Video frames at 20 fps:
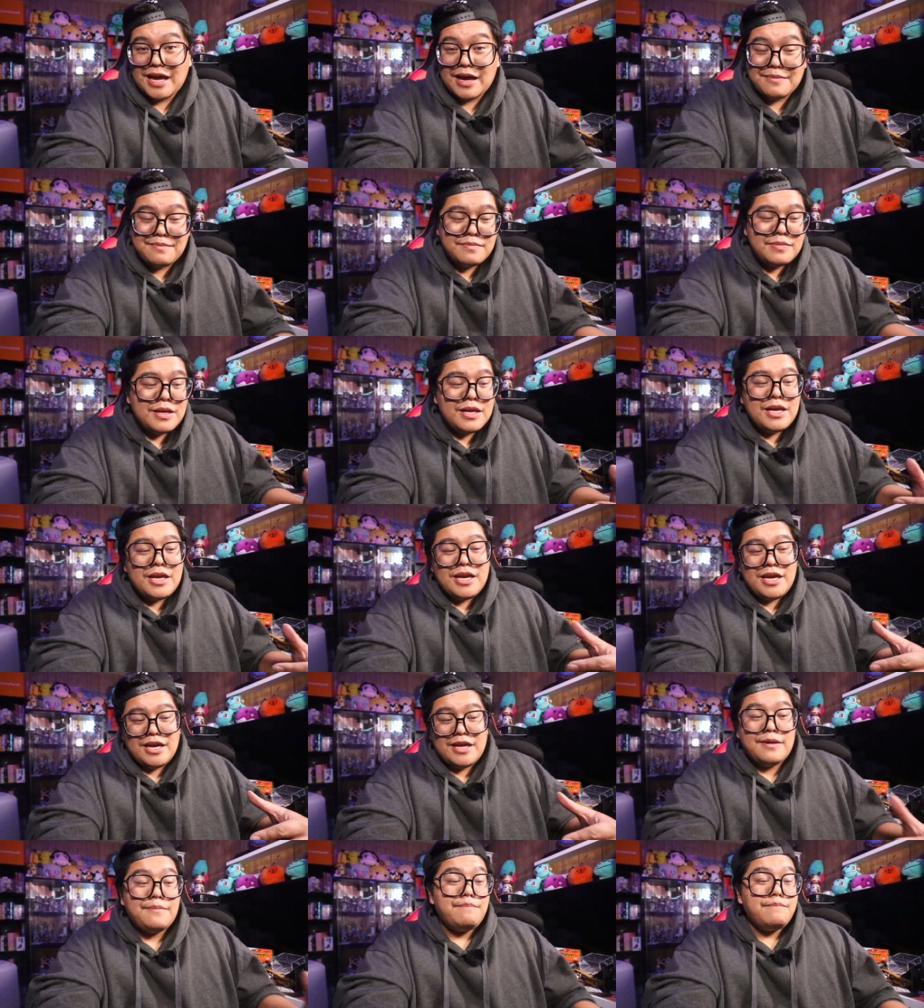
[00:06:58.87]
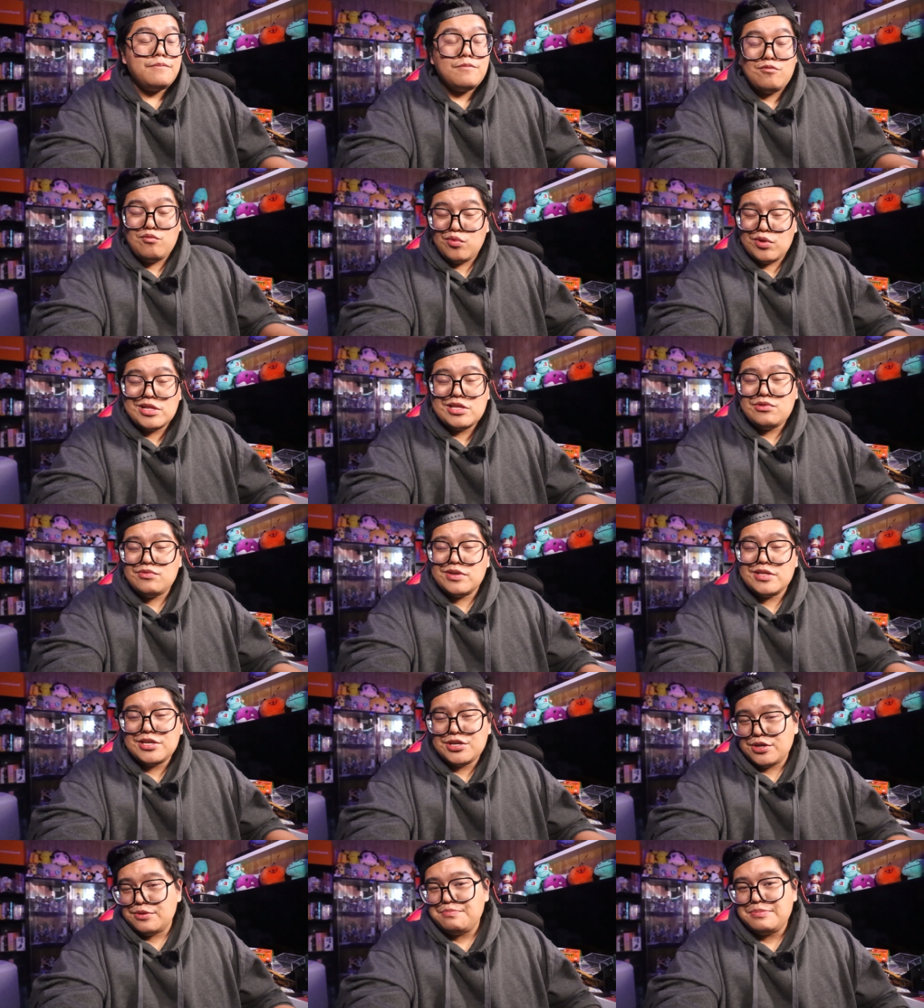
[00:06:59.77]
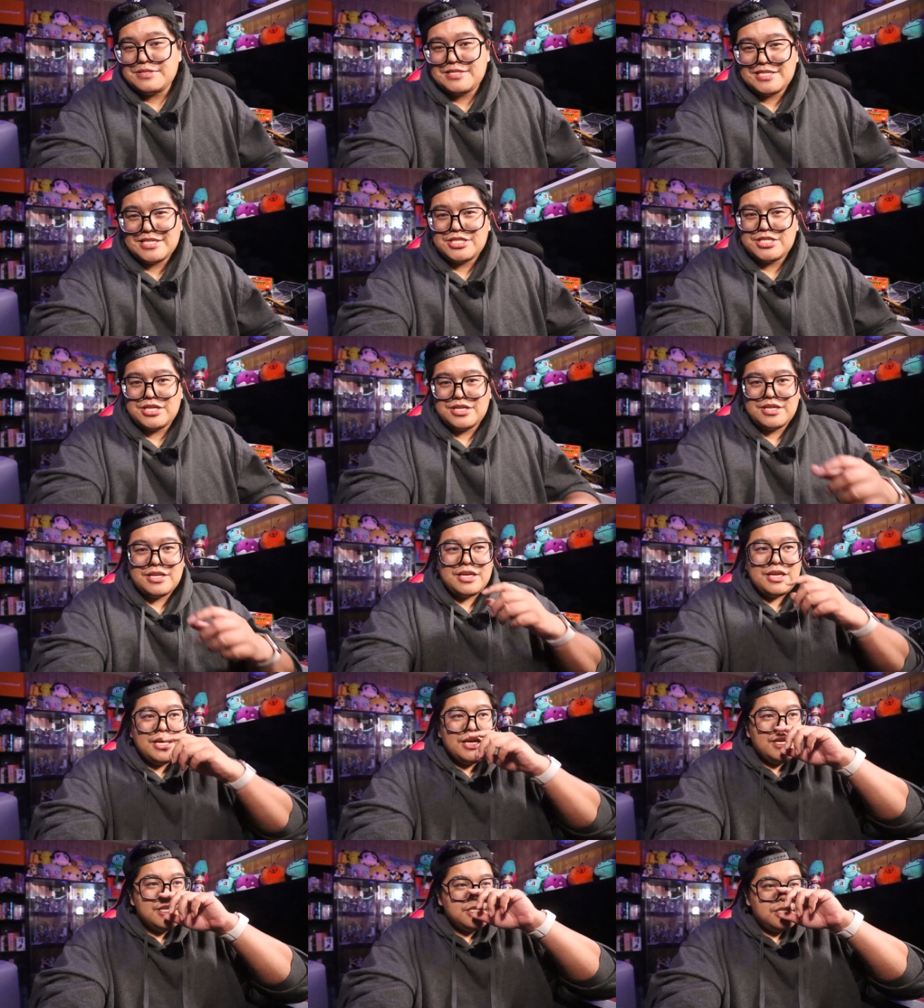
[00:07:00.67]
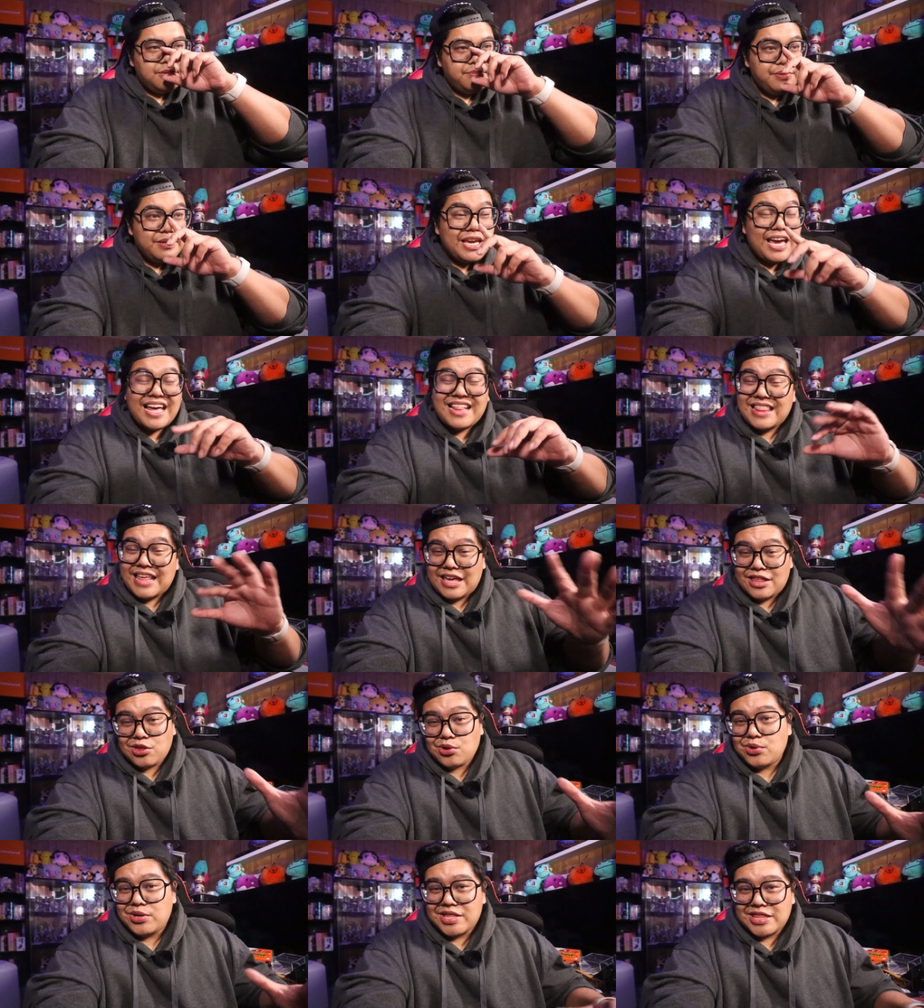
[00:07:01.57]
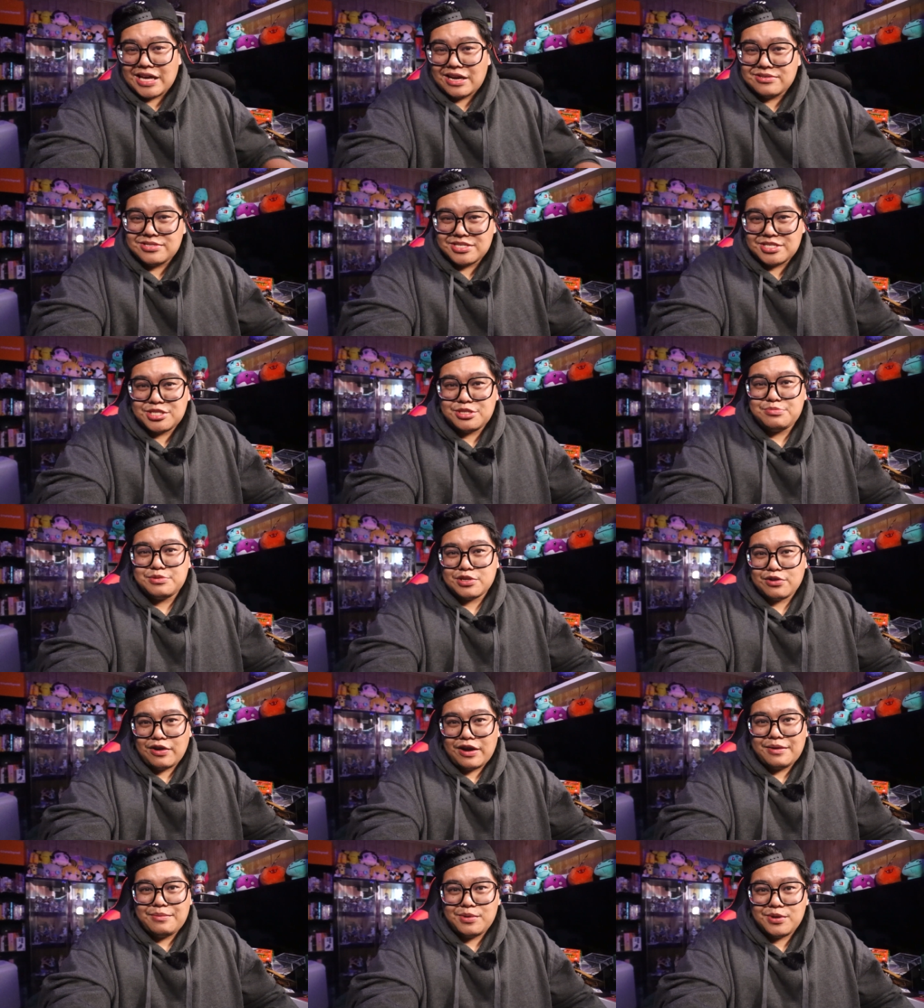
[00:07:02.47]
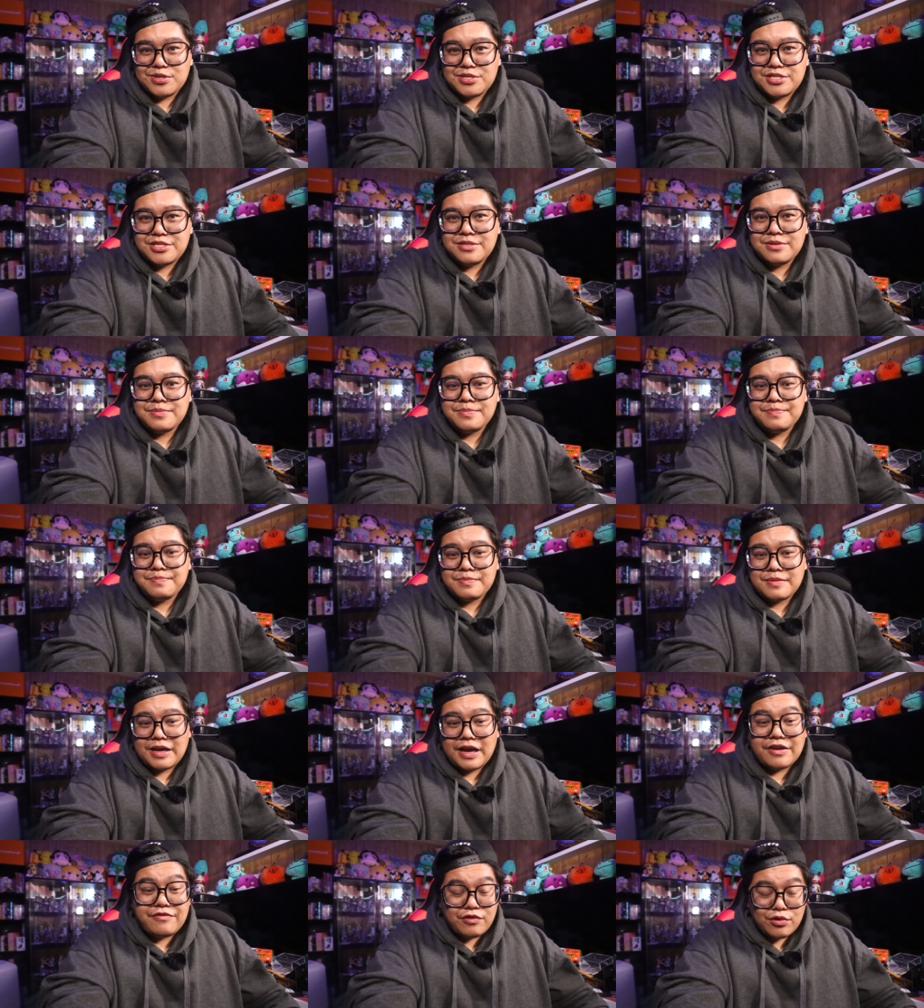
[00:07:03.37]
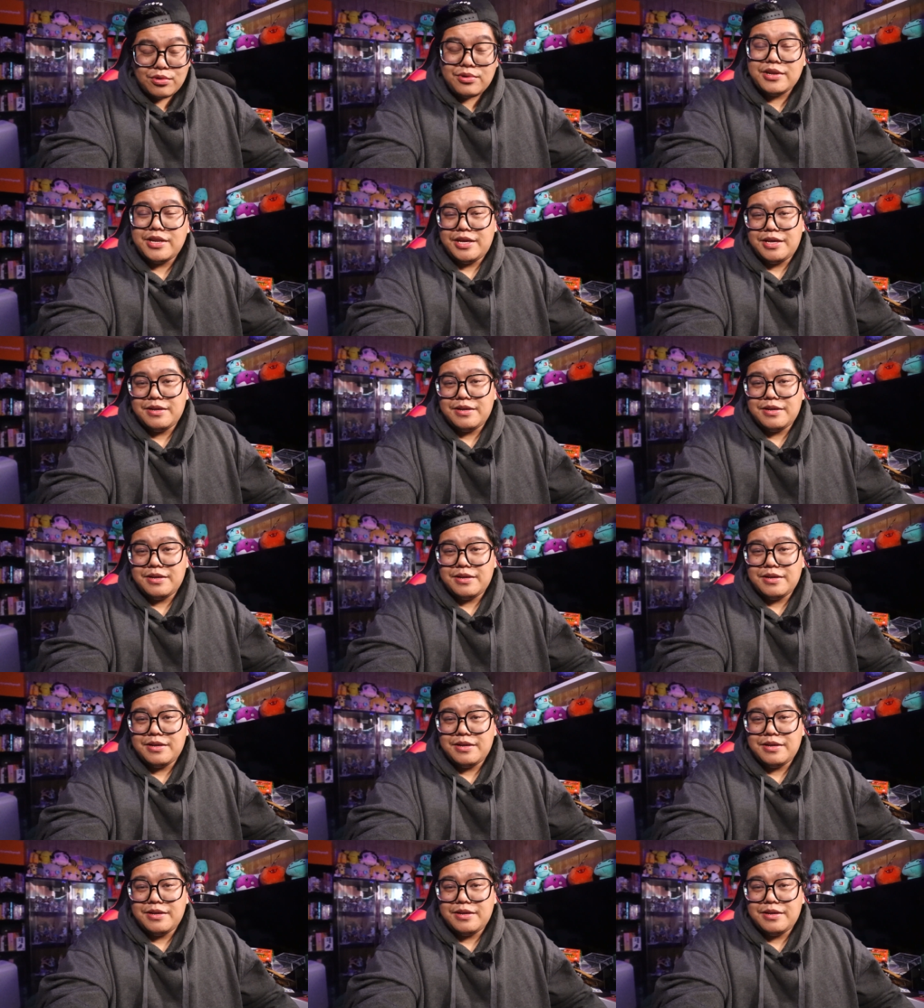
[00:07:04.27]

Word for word: I'm in a really, really good position to be at like thirty thousand subscribers. I've earned